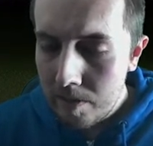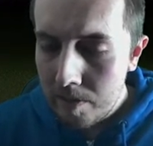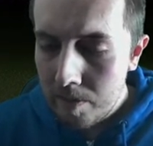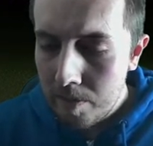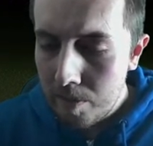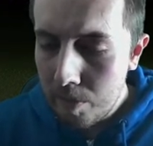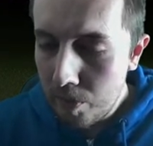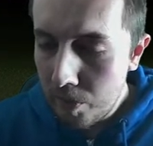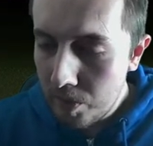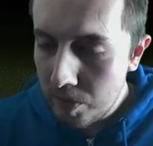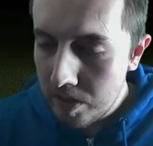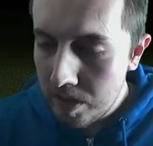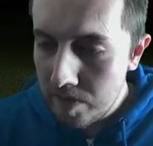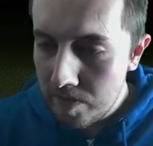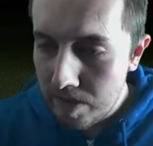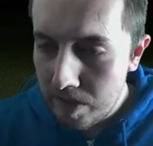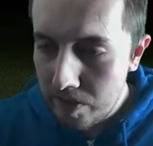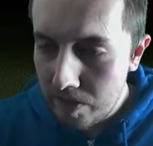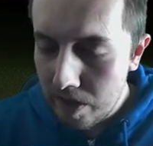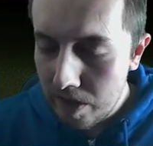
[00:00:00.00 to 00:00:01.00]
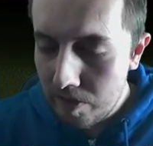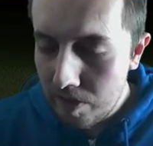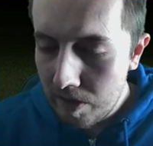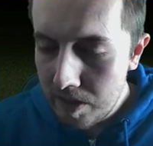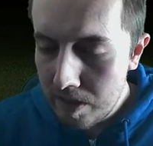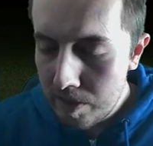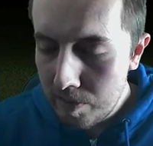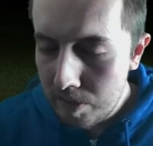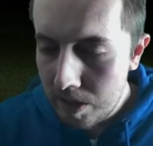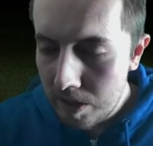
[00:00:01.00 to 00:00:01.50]
More 75
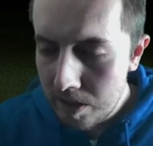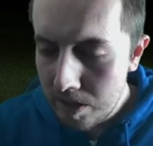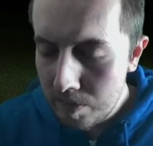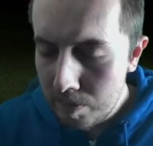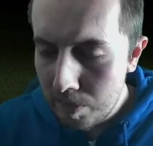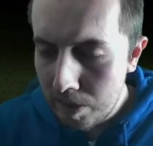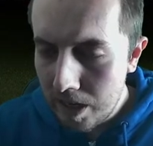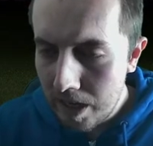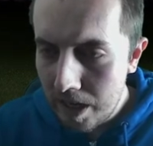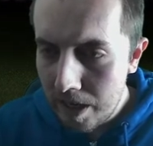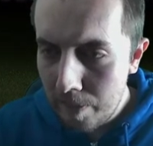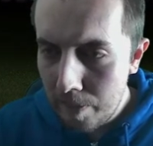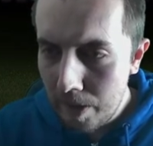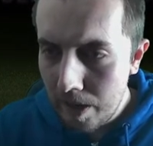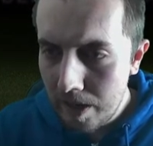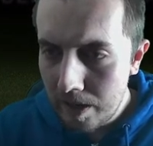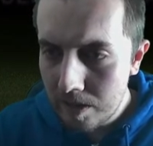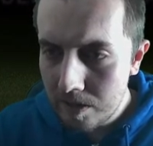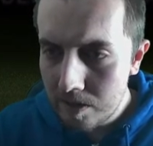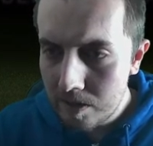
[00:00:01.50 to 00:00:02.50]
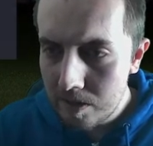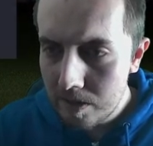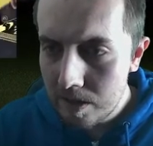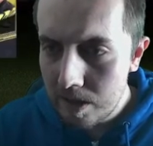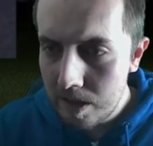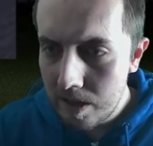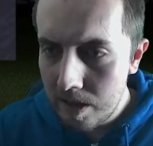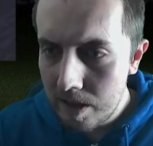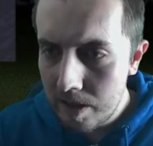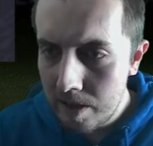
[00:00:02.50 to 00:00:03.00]
rated plus player packs
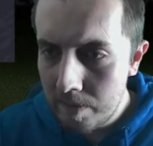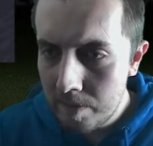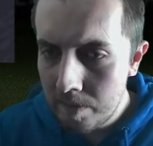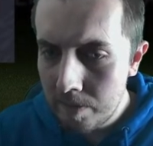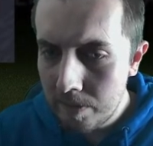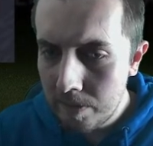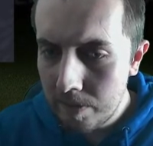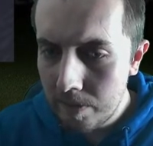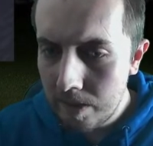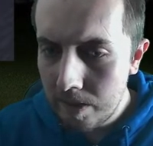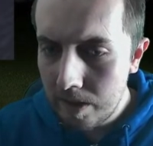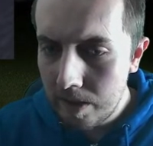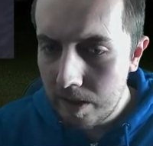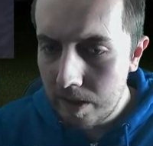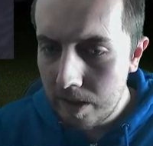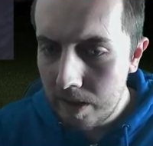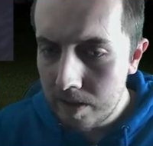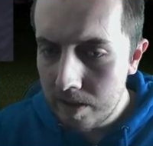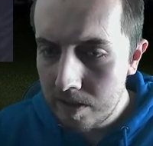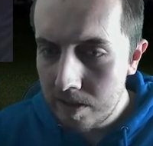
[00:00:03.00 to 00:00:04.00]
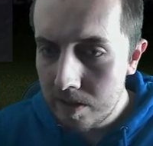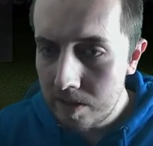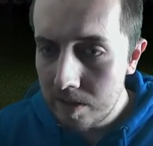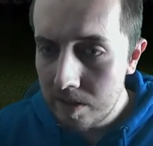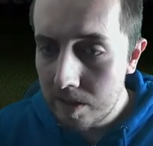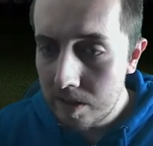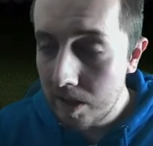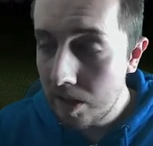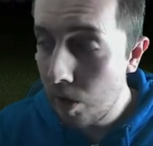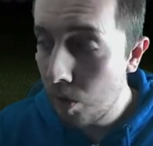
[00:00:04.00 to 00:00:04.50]
and a
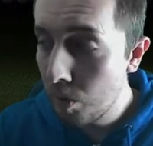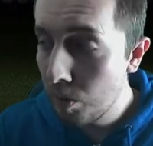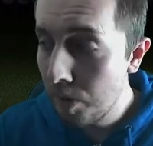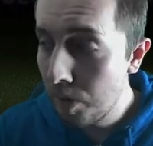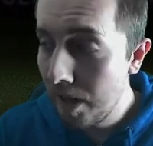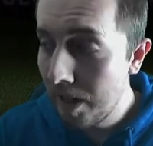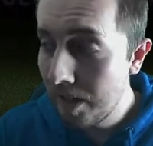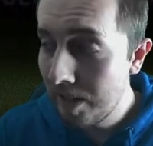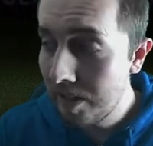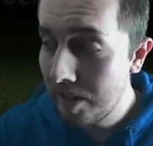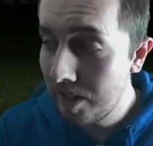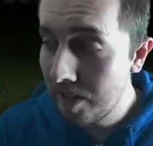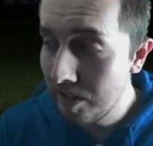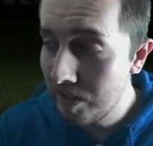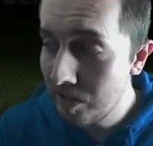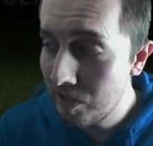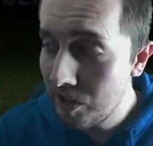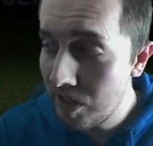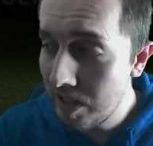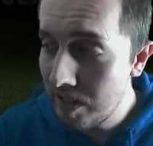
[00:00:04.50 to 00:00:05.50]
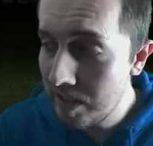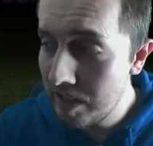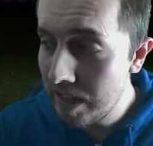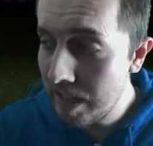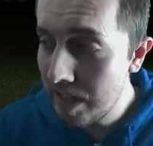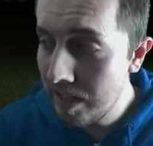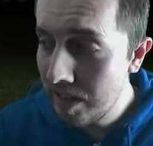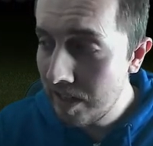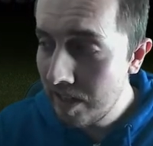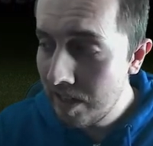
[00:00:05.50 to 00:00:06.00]
gold pack. Nice. Cheers,
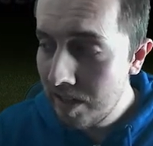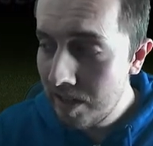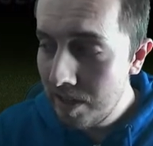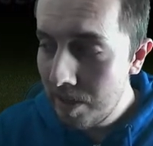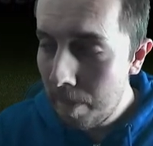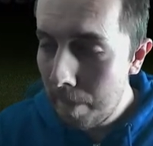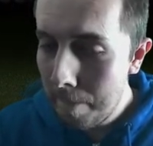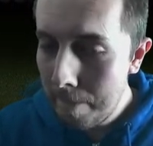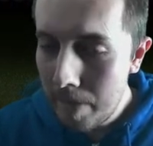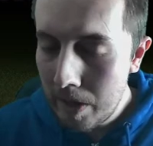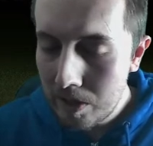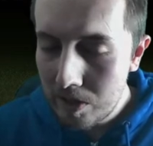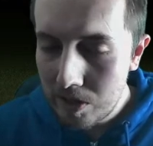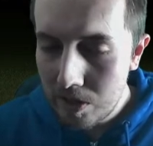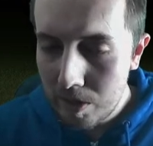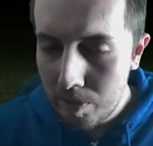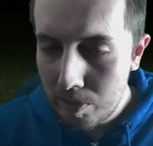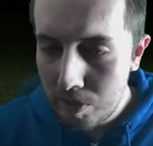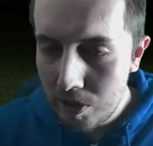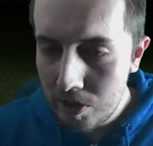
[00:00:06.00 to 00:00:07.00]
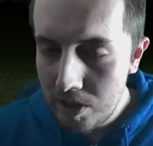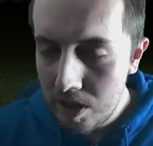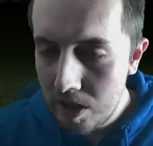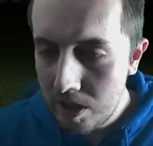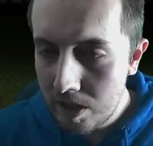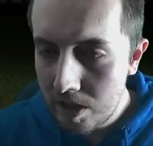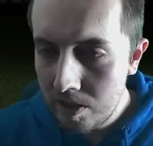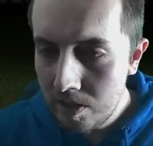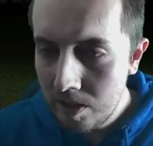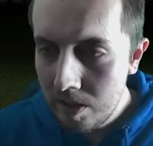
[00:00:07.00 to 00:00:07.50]
EA. Much
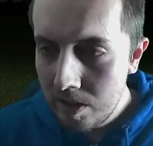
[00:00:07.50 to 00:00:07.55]
appreciado.